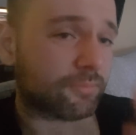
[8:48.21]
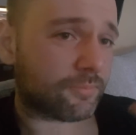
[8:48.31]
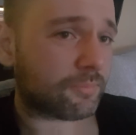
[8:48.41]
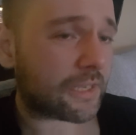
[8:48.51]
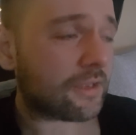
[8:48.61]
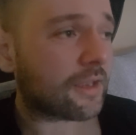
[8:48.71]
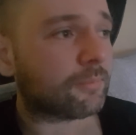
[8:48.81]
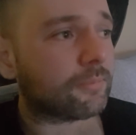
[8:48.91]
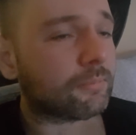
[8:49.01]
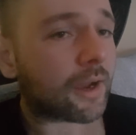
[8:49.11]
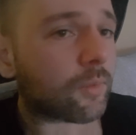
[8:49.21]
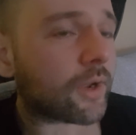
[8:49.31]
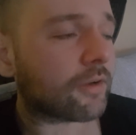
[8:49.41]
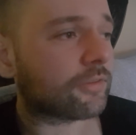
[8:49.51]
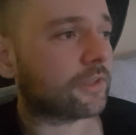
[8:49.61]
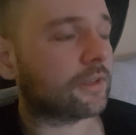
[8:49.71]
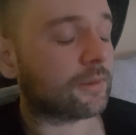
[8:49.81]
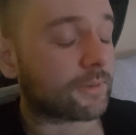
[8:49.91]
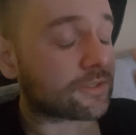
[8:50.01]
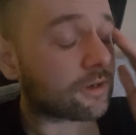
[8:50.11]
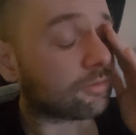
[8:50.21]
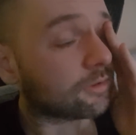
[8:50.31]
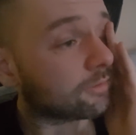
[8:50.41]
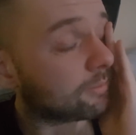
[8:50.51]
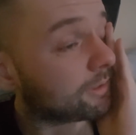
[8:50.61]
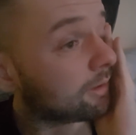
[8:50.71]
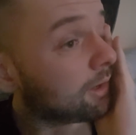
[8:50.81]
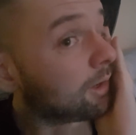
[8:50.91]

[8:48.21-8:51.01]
me and my way of thinking about software development